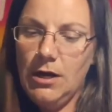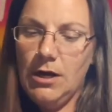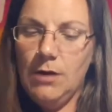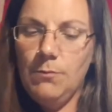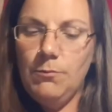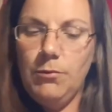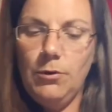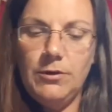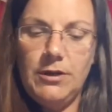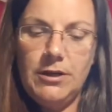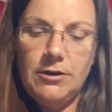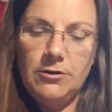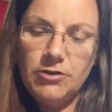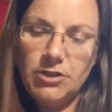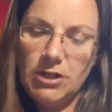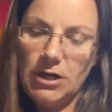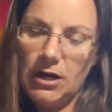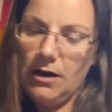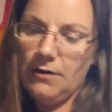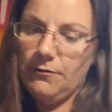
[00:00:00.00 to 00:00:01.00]
Pull the energy
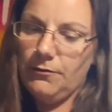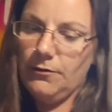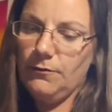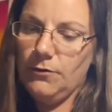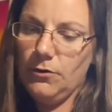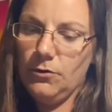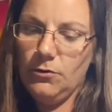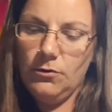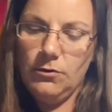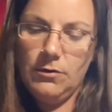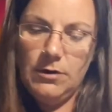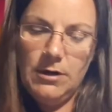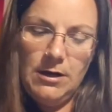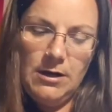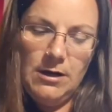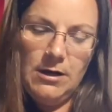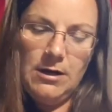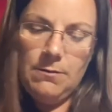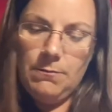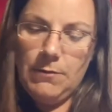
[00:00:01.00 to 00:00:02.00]
off of you.
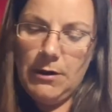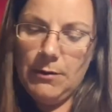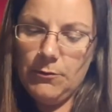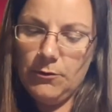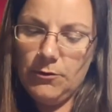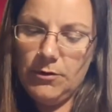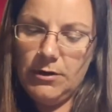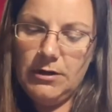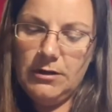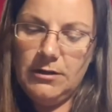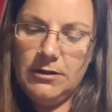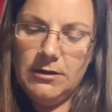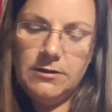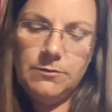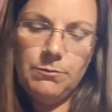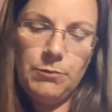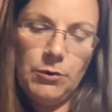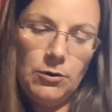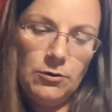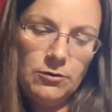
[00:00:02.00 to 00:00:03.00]
Memories,
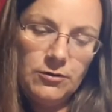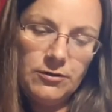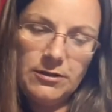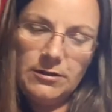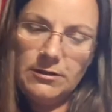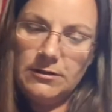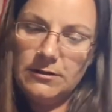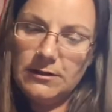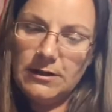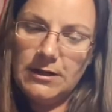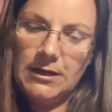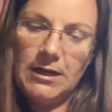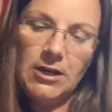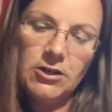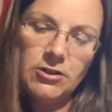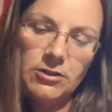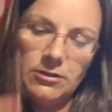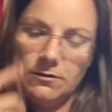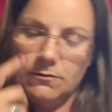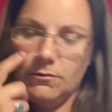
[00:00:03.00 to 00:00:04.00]
persons,
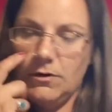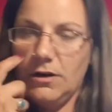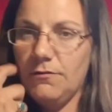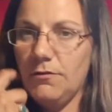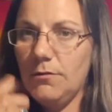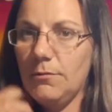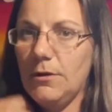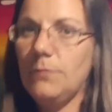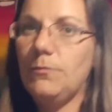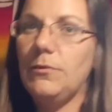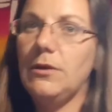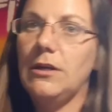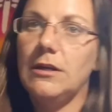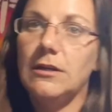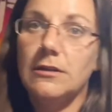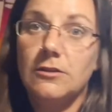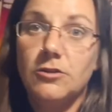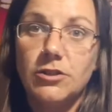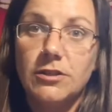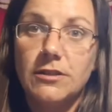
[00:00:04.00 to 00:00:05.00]
connections, whatever it might be.
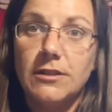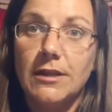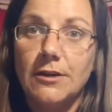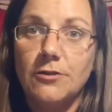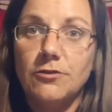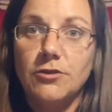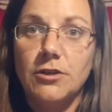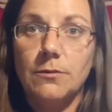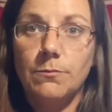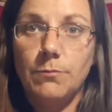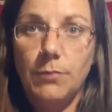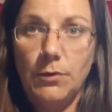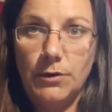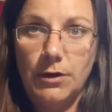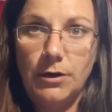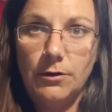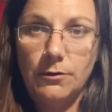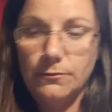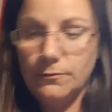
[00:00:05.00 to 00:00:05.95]
It's just energy. Pull it out.